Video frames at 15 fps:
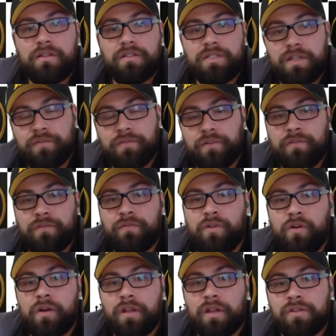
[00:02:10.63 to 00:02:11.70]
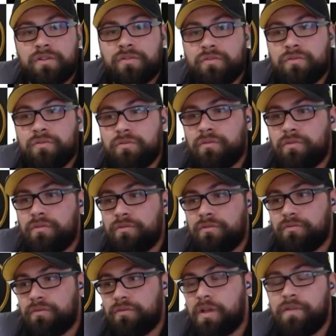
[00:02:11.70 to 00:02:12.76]
different financial
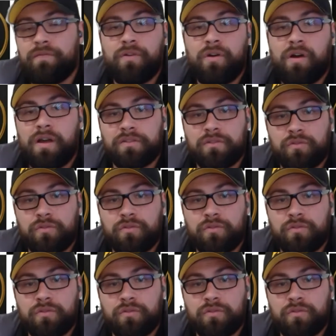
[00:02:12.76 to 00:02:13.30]
advice